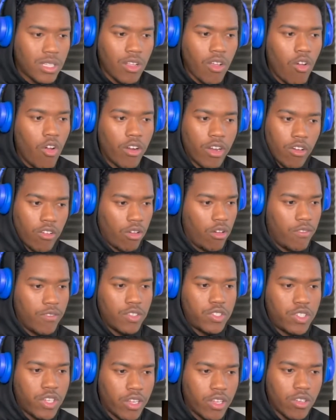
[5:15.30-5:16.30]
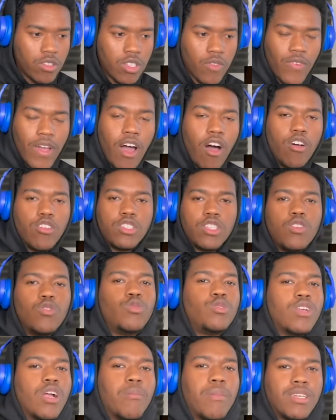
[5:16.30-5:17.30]
Or don't even share your stuff. I don't see you
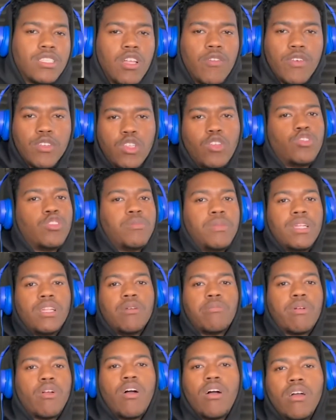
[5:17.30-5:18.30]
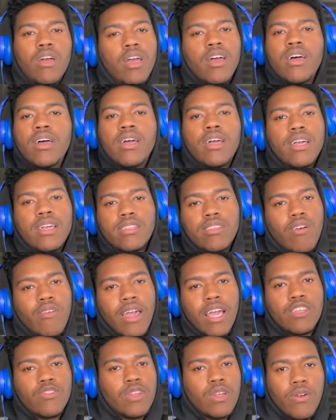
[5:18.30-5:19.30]
share my stuff on social media, bro. Don't
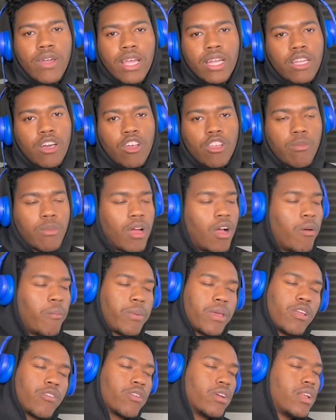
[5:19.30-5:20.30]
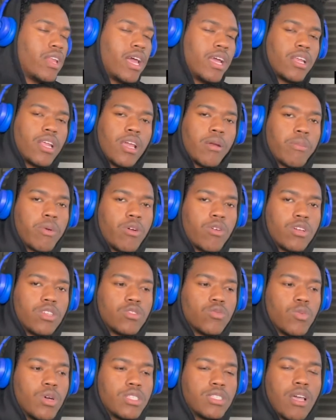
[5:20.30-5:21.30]
ask for no hand dogs, bro. I'm being real like that, bro. Because
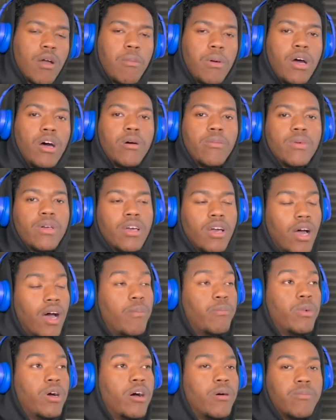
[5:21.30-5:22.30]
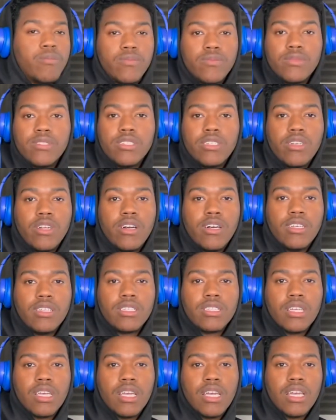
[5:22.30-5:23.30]
once I'm up, I'm up. You know what I'm
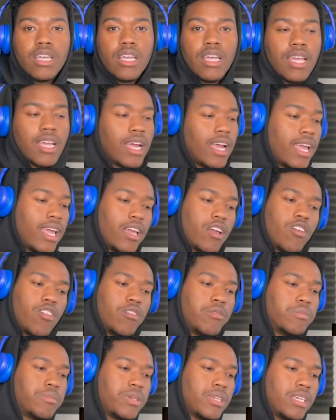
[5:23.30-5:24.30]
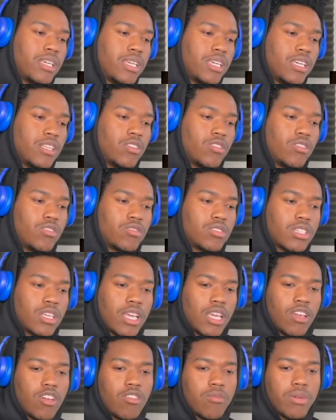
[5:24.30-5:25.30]
saying? And I ain't gonna be, you know what I'm
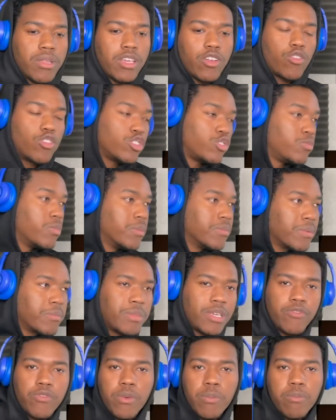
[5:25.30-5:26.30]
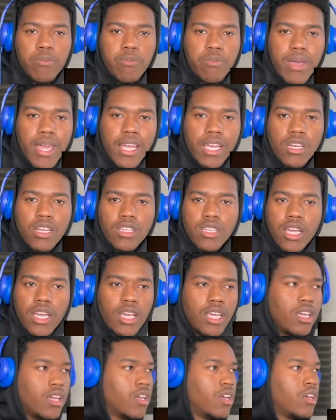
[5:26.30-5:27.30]
saying, gonna be like, Chris, remember me from back in the
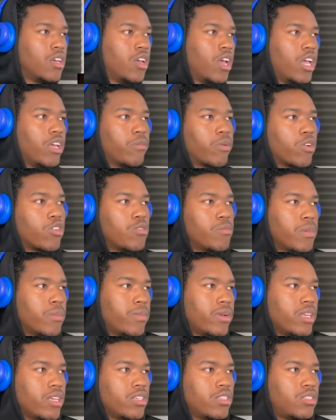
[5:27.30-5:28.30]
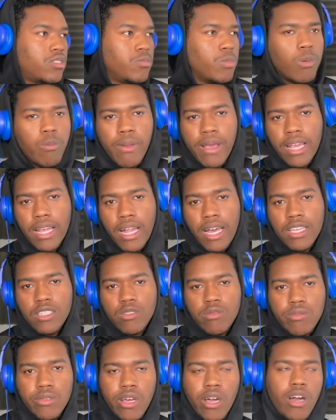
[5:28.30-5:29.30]
day? Hey, bro, you remember this? Remember back in high
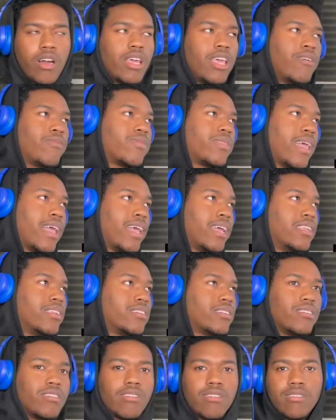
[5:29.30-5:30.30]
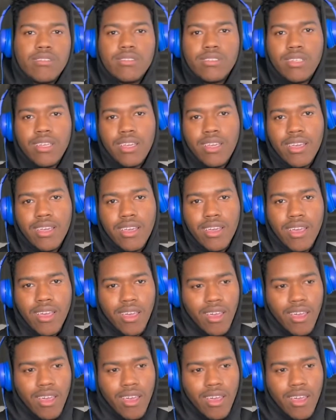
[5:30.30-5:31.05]
school? Nah, F that. You know what I'm saying?